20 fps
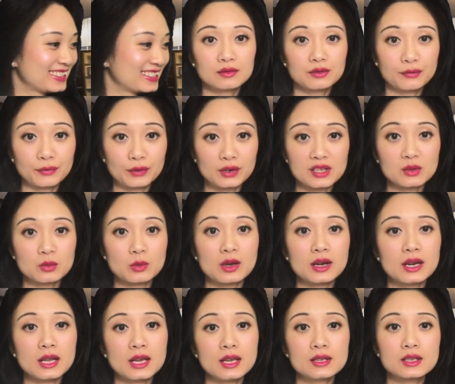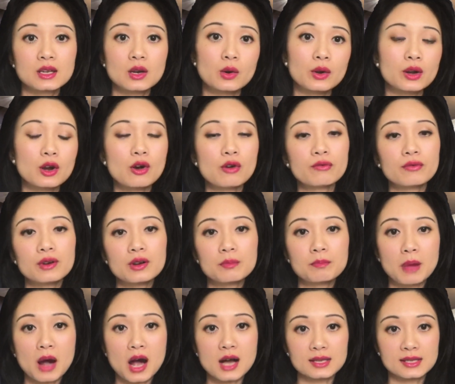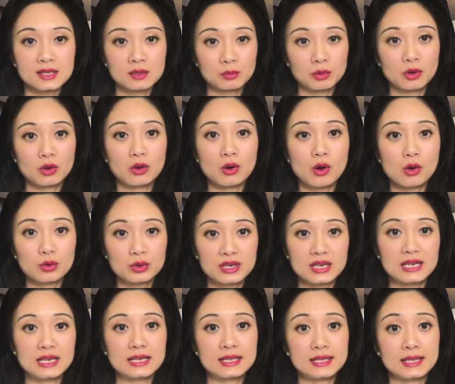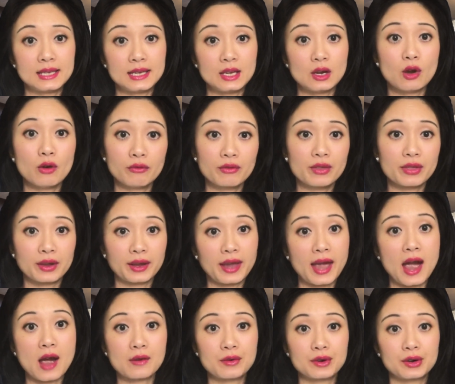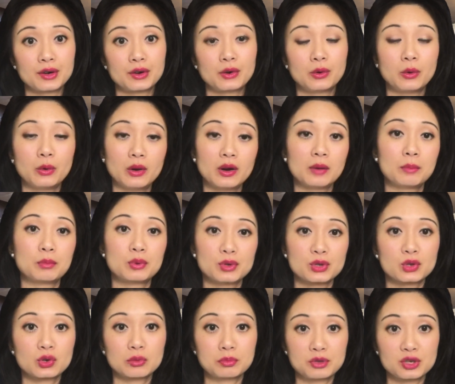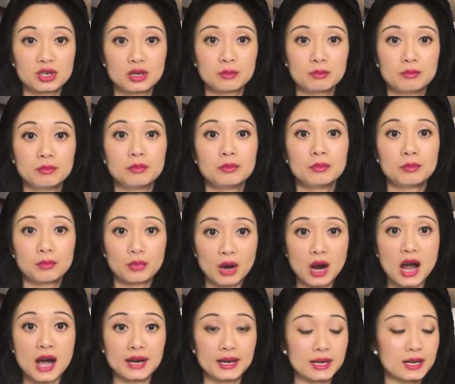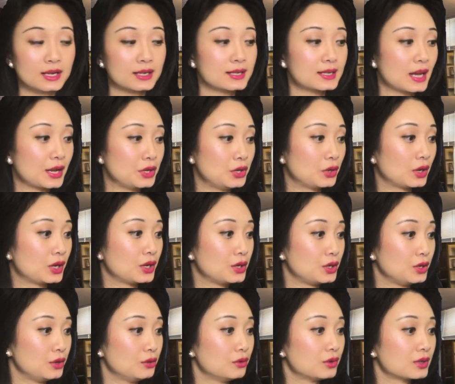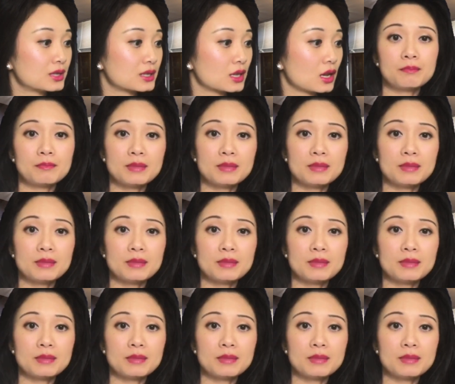The first one is going over possible OTC over-the-counter or prescription products that you can use.